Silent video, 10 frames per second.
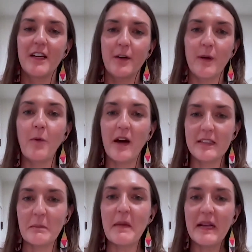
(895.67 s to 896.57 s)
We want
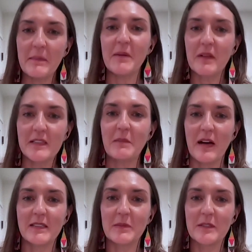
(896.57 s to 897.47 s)
as many people as
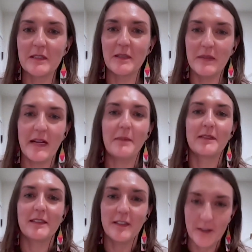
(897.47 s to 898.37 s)
possible to be able
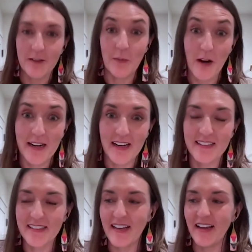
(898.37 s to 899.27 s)
to use our
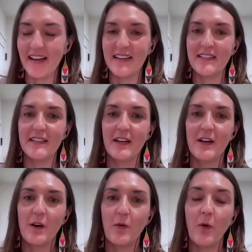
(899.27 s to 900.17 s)
products. And
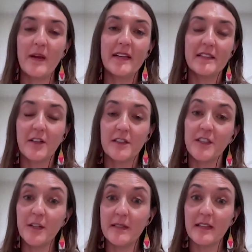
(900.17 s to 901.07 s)
what we can start to
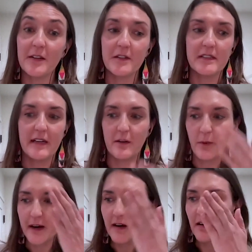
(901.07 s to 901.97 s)
do is understand
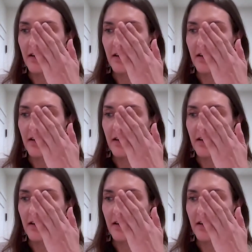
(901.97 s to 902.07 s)
where